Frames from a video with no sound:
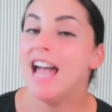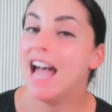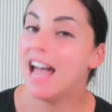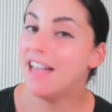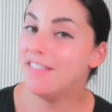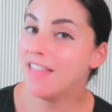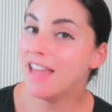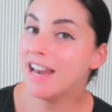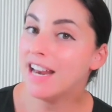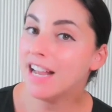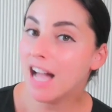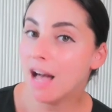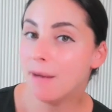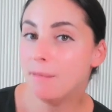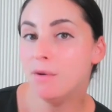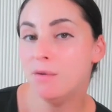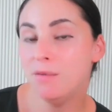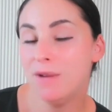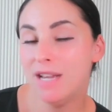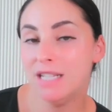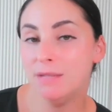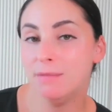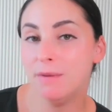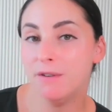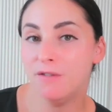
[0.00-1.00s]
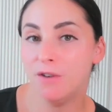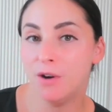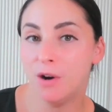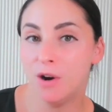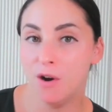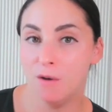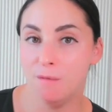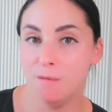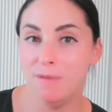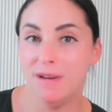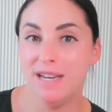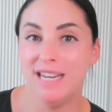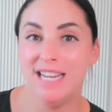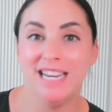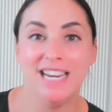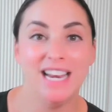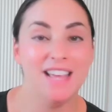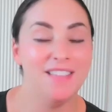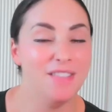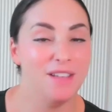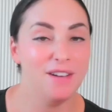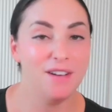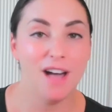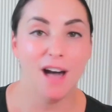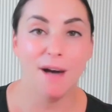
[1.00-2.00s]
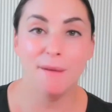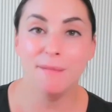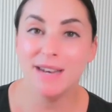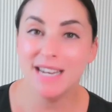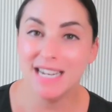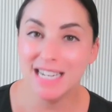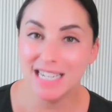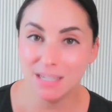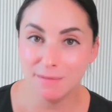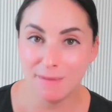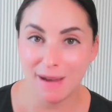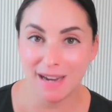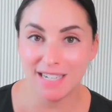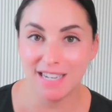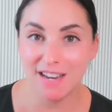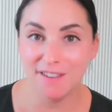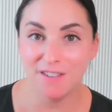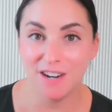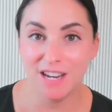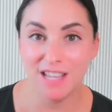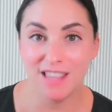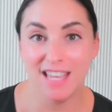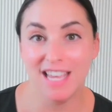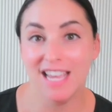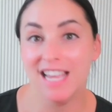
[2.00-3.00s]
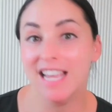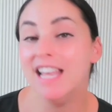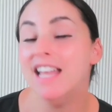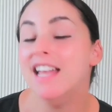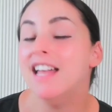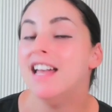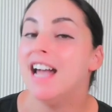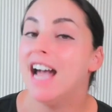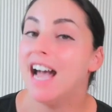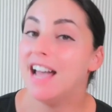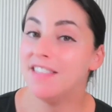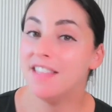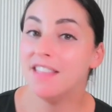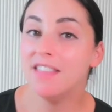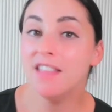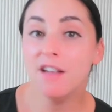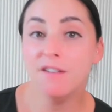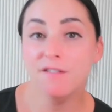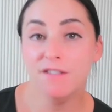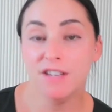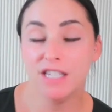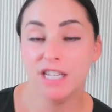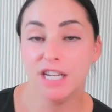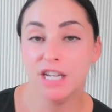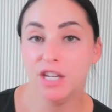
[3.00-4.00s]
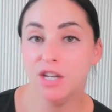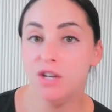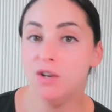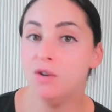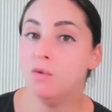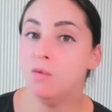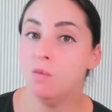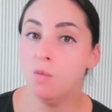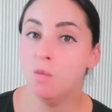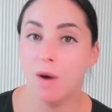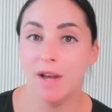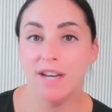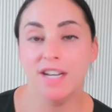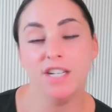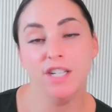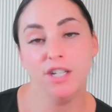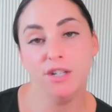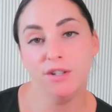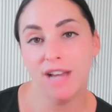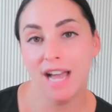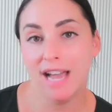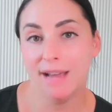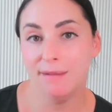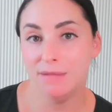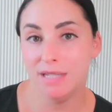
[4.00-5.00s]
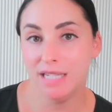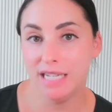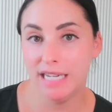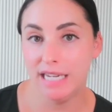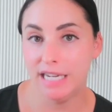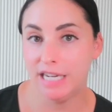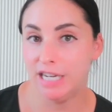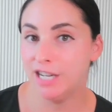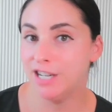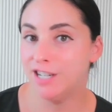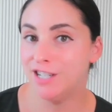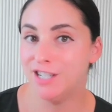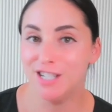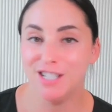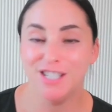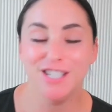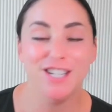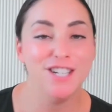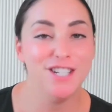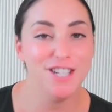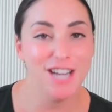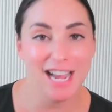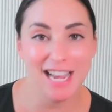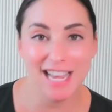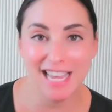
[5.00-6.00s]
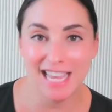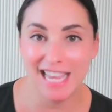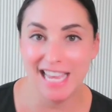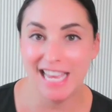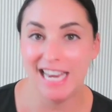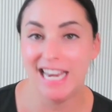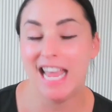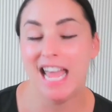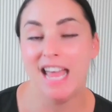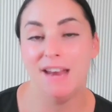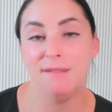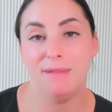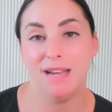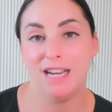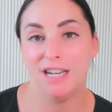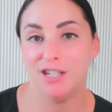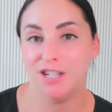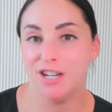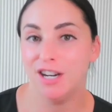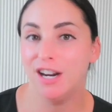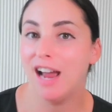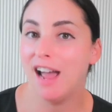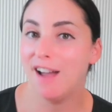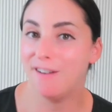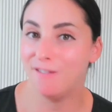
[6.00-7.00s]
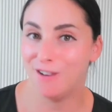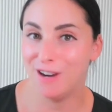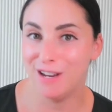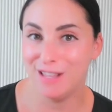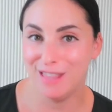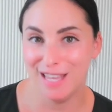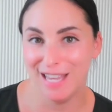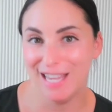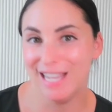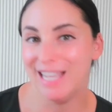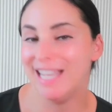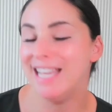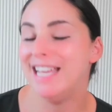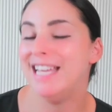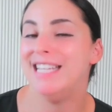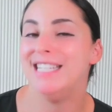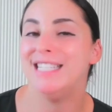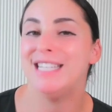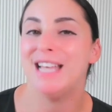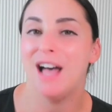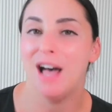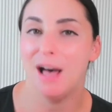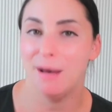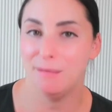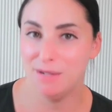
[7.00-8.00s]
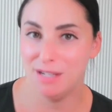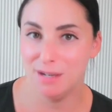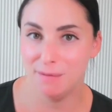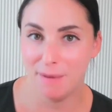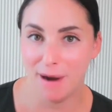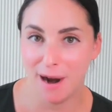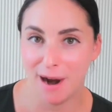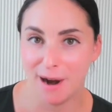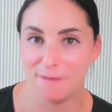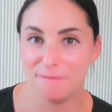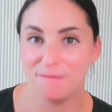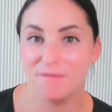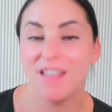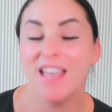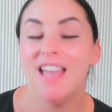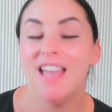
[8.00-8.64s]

And then a couple weeks before opening, they'll come and inspect everything. And then they'll visit you 1 to 2 times a year just to check in and make sure everything is up to par.